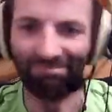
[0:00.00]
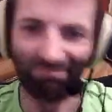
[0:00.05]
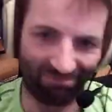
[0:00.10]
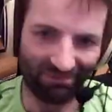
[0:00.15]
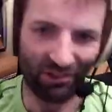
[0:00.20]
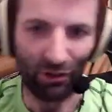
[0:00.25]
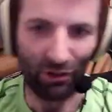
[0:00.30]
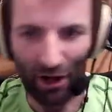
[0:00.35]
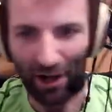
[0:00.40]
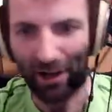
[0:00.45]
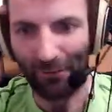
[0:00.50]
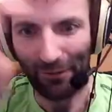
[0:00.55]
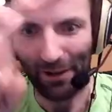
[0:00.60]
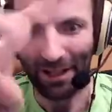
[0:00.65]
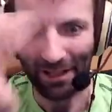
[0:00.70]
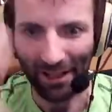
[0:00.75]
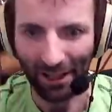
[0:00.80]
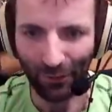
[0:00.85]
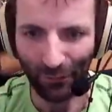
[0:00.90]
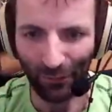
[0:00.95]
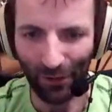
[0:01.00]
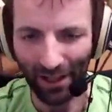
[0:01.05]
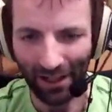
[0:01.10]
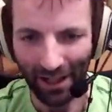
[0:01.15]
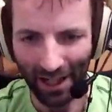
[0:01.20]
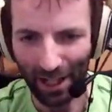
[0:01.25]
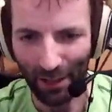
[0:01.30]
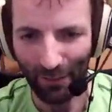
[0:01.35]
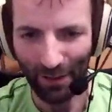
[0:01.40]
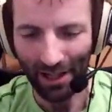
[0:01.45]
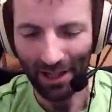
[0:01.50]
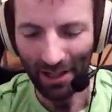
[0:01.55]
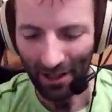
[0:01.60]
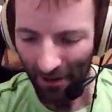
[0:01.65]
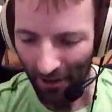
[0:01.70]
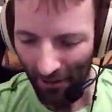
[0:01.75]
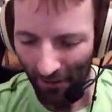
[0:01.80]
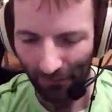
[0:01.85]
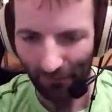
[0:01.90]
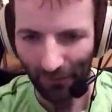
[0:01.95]
driving this thing. Anyway,
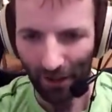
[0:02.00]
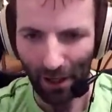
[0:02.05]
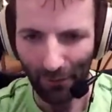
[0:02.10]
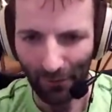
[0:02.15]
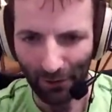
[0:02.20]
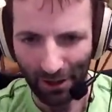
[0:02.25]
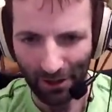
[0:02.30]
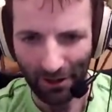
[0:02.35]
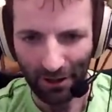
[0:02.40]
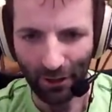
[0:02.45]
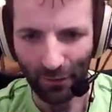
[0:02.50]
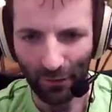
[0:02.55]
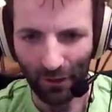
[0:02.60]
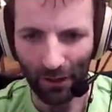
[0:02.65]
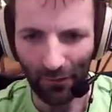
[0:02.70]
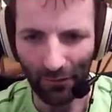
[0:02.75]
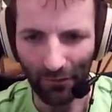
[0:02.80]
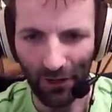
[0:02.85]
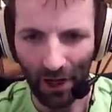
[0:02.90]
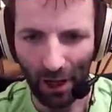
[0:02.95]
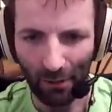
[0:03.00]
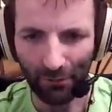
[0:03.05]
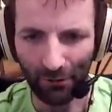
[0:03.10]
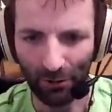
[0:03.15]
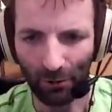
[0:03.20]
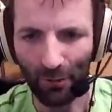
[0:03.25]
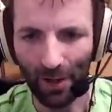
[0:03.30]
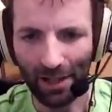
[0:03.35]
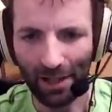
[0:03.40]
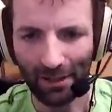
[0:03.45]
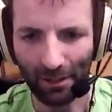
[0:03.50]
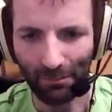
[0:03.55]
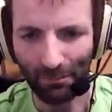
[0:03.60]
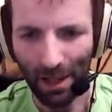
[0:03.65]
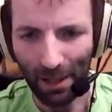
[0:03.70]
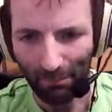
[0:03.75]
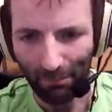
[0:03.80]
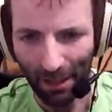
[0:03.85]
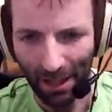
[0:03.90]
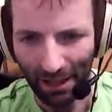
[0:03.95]
512 times the weight. That
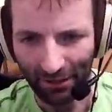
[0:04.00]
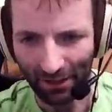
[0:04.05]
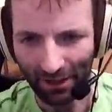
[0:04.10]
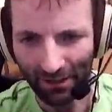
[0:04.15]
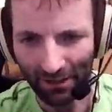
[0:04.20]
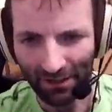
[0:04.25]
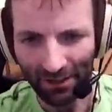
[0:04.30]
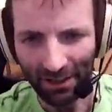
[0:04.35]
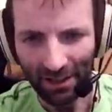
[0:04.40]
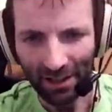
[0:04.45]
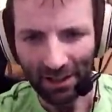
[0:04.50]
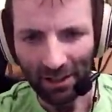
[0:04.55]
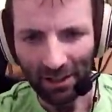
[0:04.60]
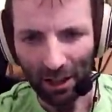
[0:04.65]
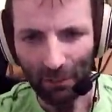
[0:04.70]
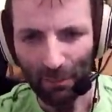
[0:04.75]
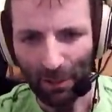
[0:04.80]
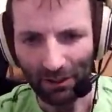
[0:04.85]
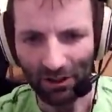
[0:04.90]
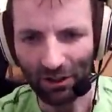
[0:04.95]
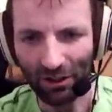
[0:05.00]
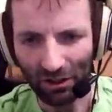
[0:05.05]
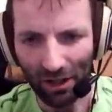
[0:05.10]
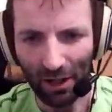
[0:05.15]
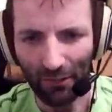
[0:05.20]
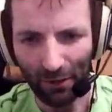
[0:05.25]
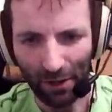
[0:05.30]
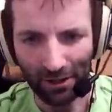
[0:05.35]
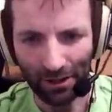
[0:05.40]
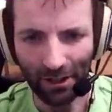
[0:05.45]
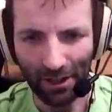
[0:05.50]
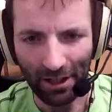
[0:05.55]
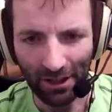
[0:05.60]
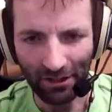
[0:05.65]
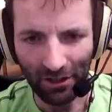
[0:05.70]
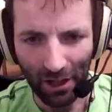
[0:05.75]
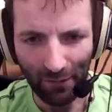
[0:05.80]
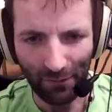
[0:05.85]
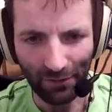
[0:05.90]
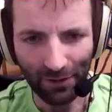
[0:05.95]
makes it about
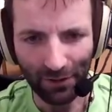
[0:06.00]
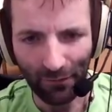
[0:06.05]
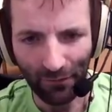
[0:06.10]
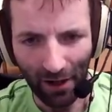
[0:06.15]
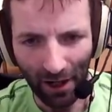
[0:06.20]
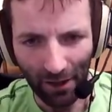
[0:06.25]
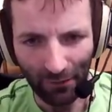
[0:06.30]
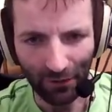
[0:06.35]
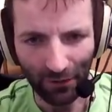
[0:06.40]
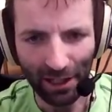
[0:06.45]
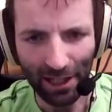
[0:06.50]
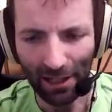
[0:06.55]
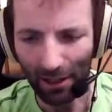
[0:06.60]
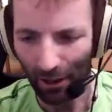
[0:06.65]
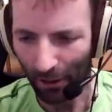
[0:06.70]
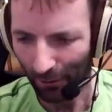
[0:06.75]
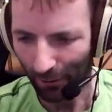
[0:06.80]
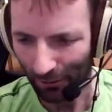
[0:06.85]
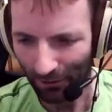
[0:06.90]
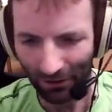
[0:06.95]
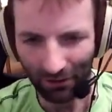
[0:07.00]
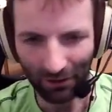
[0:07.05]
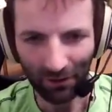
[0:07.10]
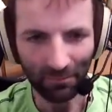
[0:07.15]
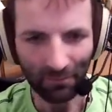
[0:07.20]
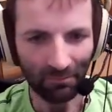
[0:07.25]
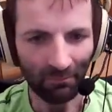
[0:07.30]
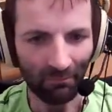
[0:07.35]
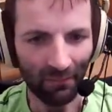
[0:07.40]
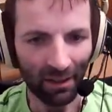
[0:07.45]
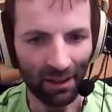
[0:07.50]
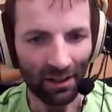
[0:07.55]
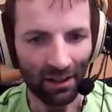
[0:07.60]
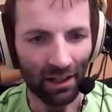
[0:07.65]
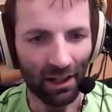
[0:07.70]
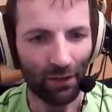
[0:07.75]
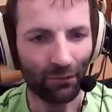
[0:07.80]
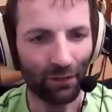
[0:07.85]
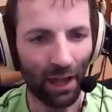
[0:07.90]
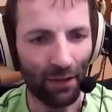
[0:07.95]
775 kilos.
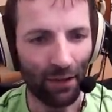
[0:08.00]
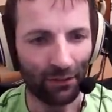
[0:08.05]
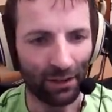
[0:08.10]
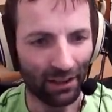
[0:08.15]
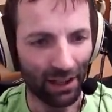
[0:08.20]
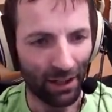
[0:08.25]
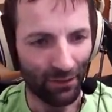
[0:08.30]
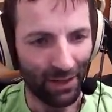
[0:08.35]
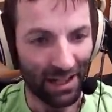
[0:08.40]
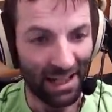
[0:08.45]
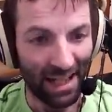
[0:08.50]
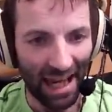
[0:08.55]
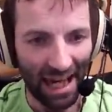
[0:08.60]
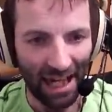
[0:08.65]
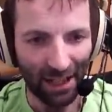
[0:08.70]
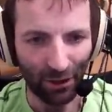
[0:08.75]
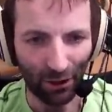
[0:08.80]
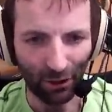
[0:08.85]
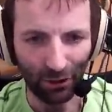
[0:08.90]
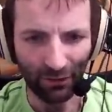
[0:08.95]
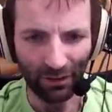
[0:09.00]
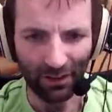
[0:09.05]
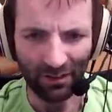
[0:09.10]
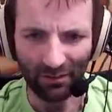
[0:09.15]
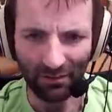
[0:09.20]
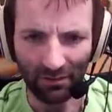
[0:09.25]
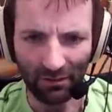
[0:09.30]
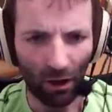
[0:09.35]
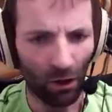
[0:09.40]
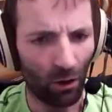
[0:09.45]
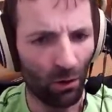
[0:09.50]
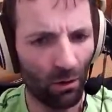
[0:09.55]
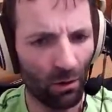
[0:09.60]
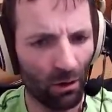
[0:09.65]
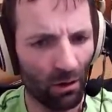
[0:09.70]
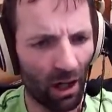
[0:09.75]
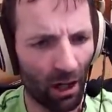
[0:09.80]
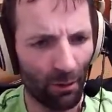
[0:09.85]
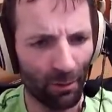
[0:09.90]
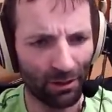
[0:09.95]
And I've given it 800, no,
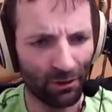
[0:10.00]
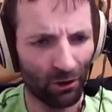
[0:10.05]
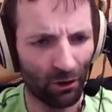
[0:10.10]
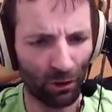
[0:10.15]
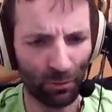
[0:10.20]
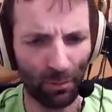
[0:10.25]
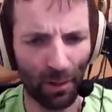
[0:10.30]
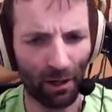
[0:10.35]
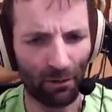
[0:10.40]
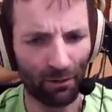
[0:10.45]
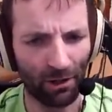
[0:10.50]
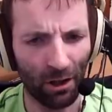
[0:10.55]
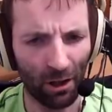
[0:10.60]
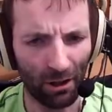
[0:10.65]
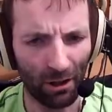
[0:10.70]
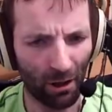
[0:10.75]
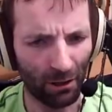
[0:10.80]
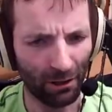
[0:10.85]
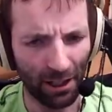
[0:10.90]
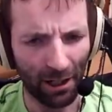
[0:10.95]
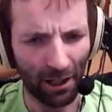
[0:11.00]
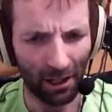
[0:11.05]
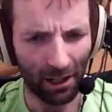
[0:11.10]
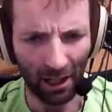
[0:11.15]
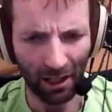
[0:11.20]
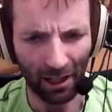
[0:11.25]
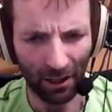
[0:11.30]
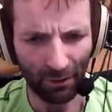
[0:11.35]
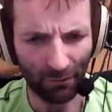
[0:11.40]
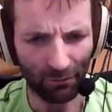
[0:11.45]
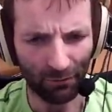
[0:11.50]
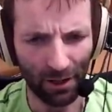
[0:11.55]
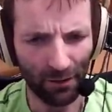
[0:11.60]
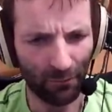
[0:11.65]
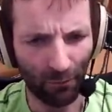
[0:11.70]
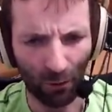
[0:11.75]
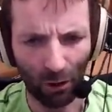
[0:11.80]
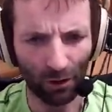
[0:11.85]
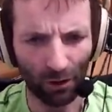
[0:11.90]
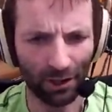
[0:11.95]
how much horsepower? No, only like
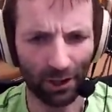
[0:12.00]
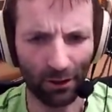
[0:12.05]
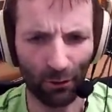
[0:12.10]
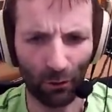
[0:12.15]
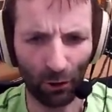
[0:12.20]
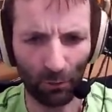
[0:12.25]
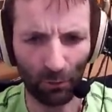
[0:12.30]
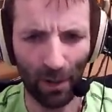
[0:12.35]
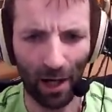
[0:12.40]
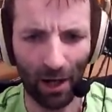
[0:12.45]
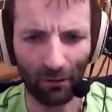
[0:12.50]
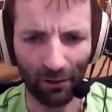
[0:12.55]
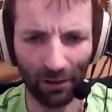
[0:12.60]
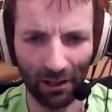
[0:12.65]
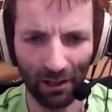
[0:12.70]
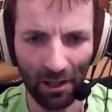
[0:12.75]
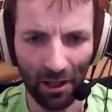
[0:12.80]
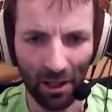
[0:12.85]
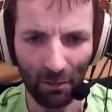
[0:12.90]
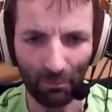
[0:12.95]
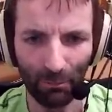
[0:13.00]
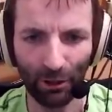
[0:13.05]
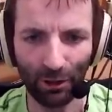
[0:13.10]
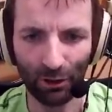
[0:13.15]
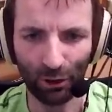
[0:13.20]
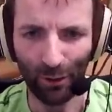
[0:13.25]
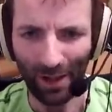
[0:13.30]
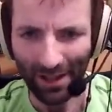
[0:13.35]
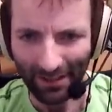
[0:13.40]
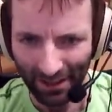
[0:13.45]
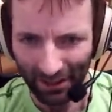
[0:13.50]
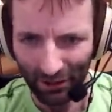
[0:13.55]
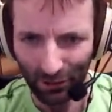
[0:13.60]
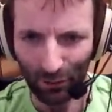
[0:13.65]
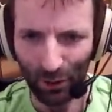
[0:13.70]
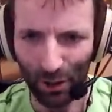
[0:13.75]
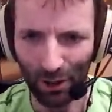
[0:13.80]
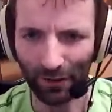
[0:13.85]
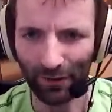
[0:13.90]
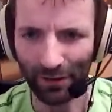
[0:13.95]
400 horsepower, but
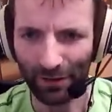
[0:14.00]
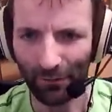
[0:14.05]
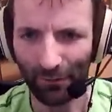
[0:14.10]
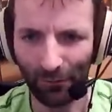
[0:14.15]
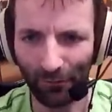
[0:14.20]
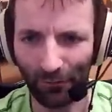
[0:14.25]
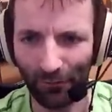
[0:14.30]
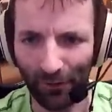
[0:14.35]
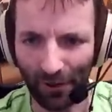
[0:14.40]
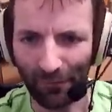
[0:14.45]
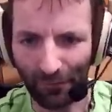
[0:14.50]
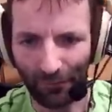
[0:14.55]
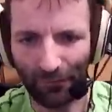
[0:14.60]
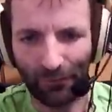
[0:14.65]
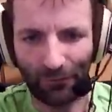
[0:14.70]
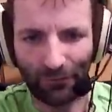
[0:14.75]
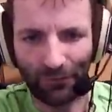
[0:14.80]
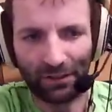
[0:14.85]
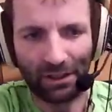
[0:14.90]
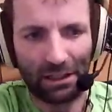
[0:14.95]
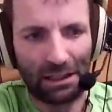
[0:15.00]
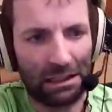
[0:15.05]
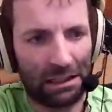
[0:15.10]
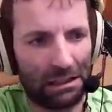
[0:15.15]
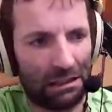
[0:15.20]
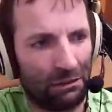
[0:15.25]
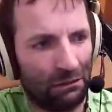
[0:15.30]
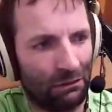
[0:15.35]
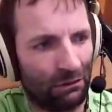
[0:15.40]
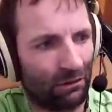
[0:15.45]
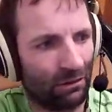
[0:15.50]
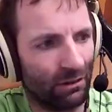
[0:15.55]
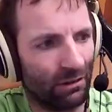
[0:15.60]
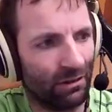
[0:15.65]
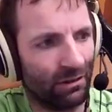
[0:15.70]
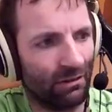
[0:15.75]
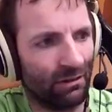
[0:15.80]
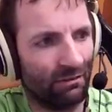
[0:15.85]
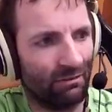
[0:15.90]
2250 Newton